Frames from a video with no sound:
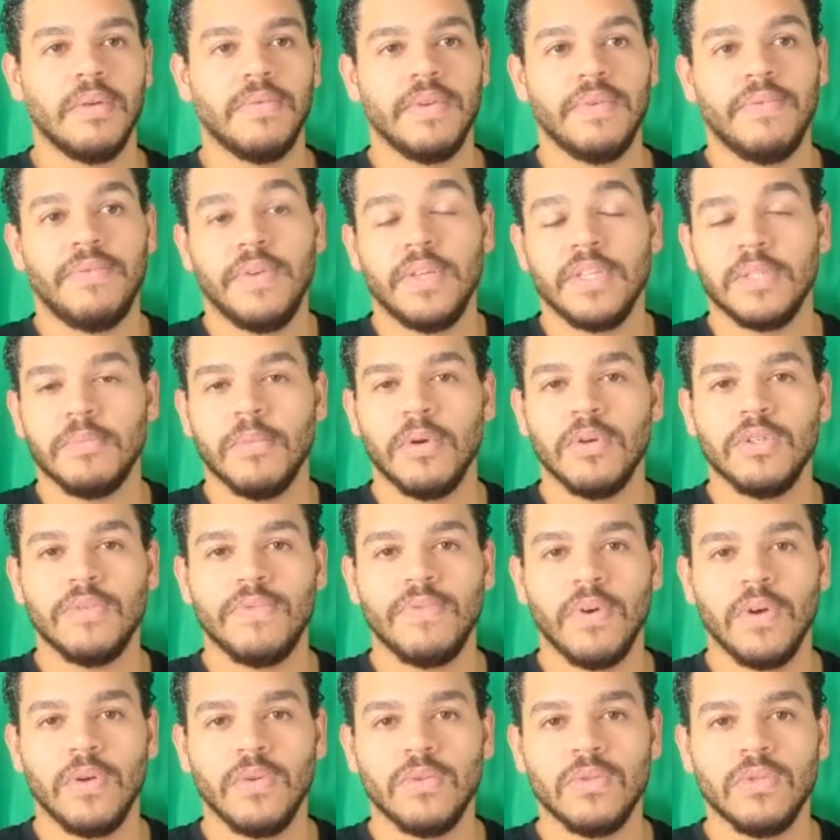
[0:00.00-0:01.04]
If it fits
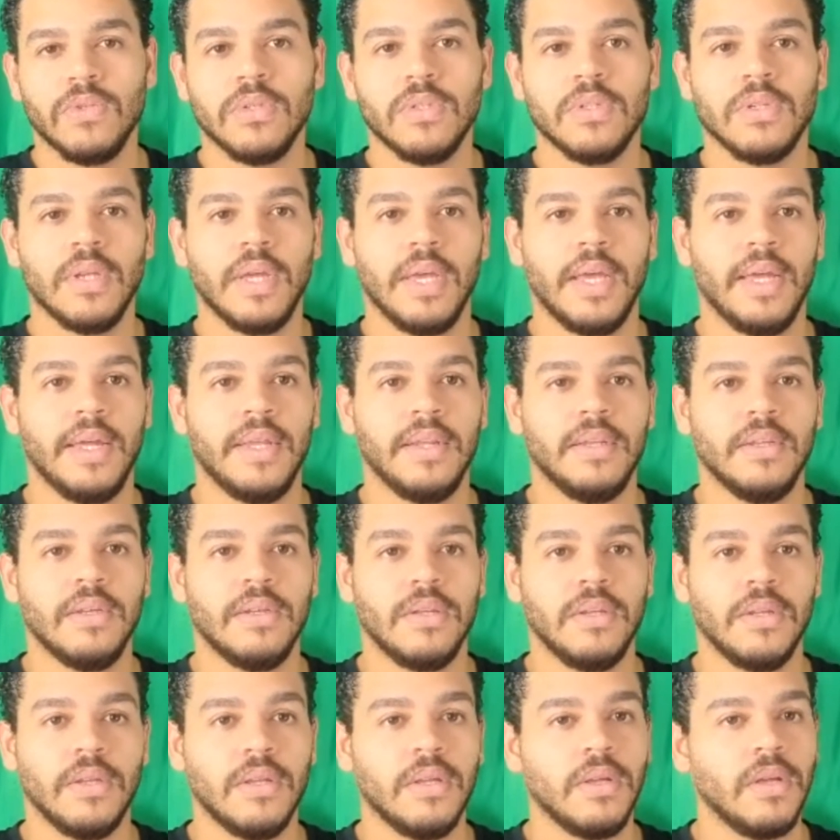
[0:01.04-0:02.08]
most phones,
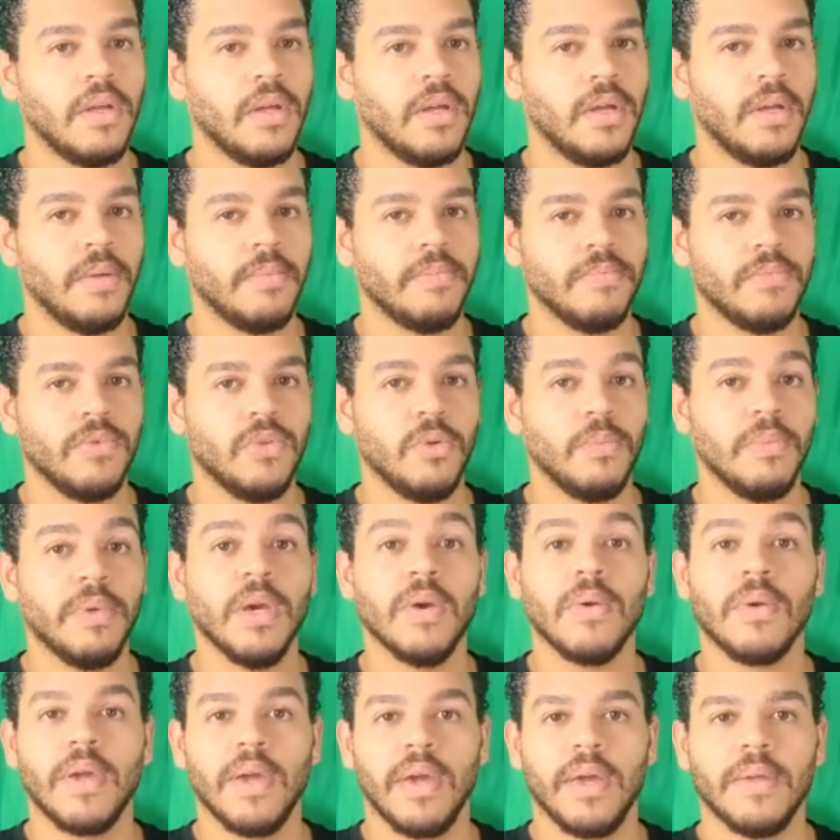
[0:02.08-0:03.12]
and you'll
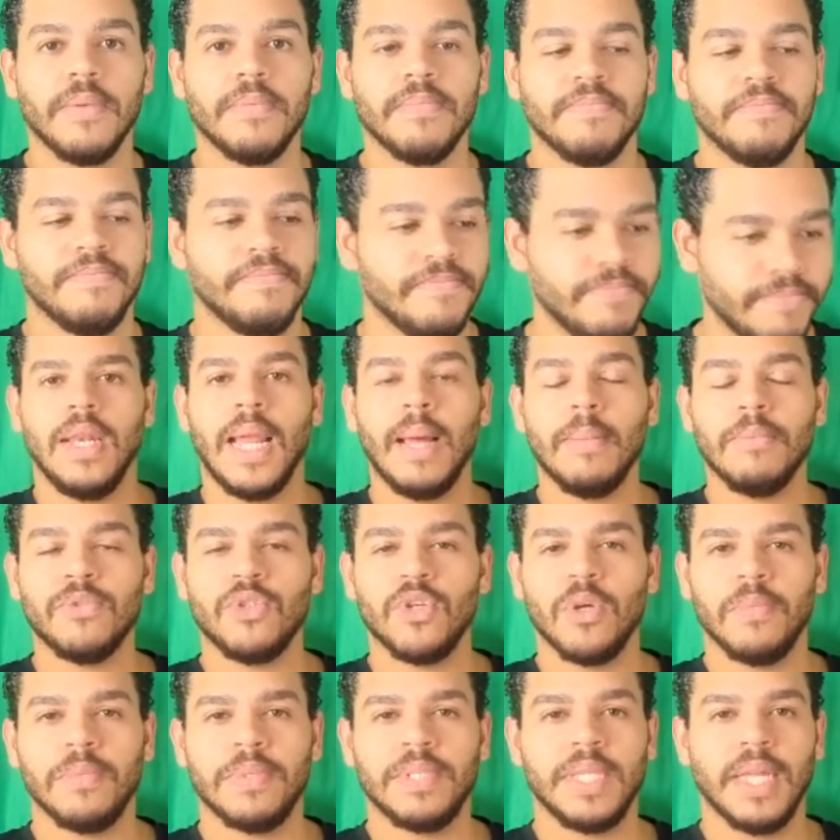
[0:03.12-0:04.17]
be okay.
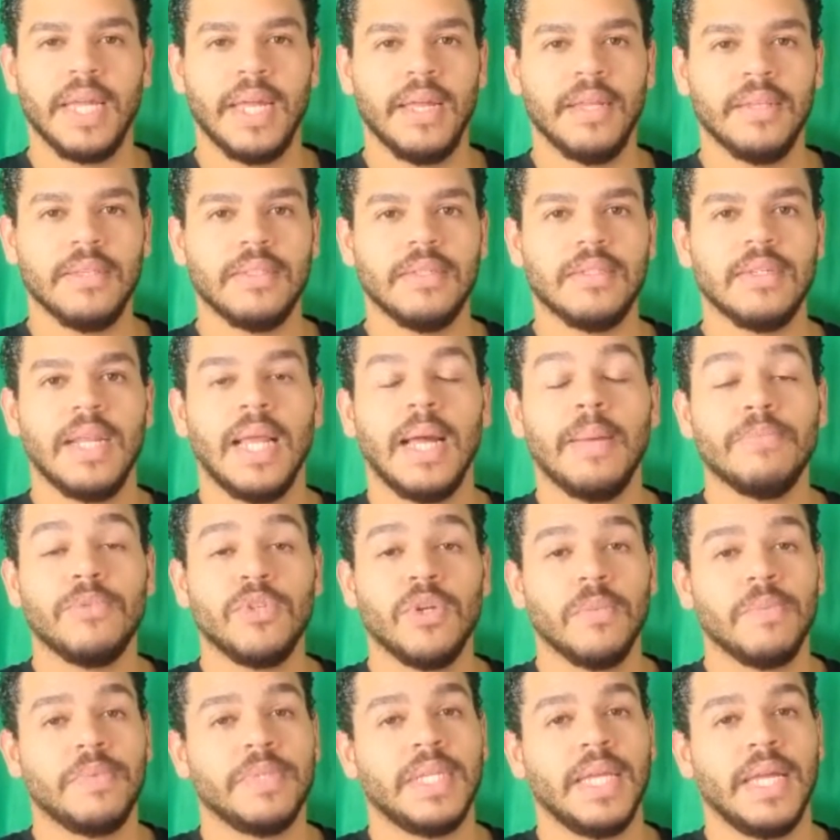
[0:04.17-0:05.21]
Laptop stands.
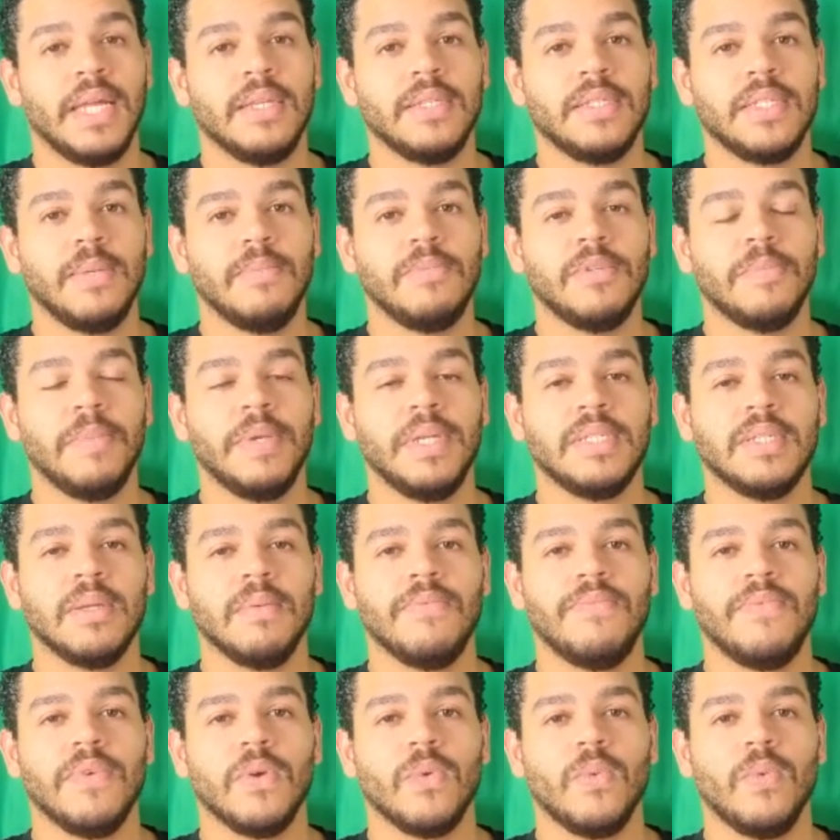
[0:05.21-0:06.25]
Laptop stands seem to be
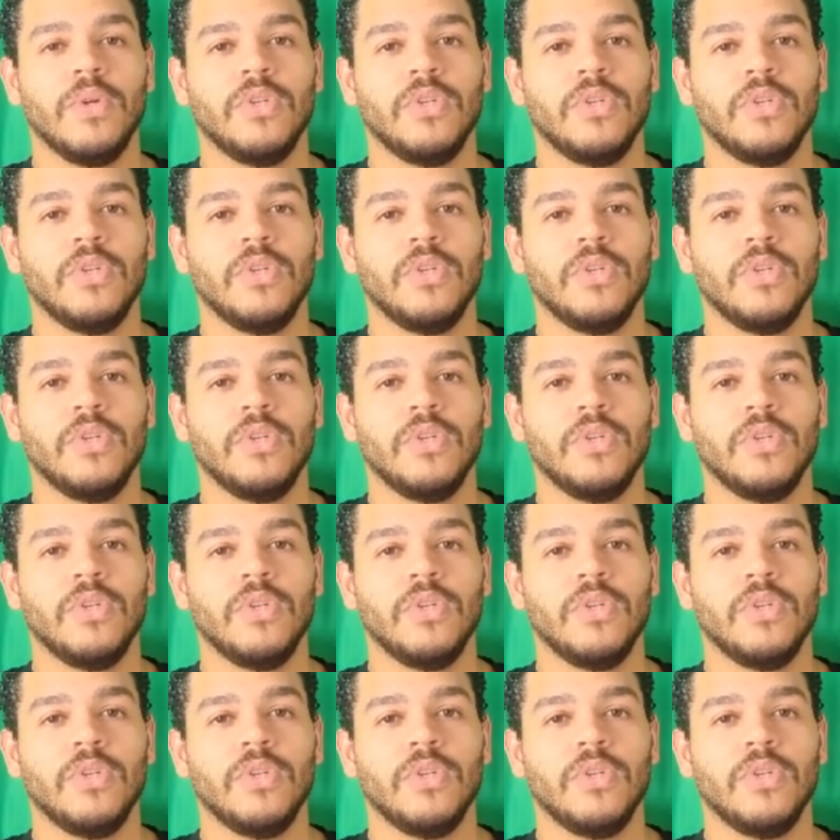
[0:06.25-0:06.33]
something